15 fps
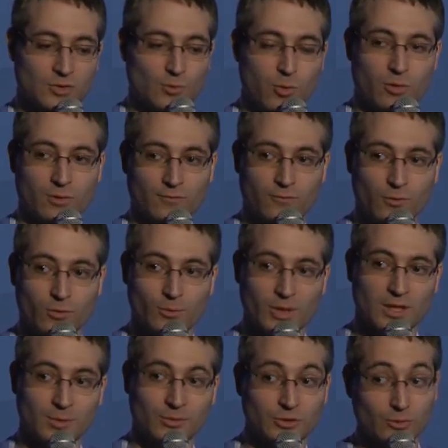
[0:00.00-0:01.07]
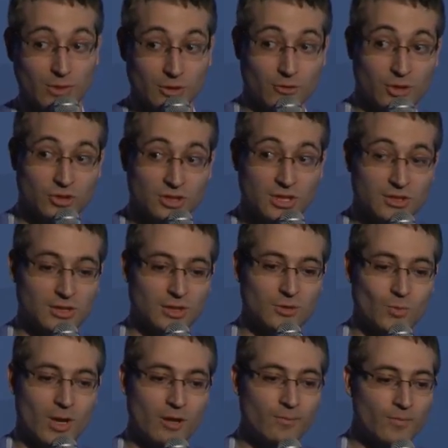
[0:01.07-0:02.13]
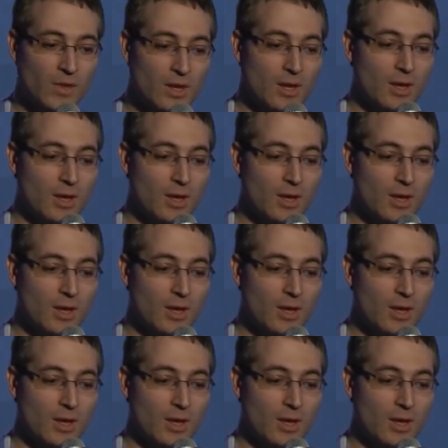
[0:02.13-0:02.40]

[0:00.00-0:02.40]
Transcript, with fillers: support for being able to do integration testing as well.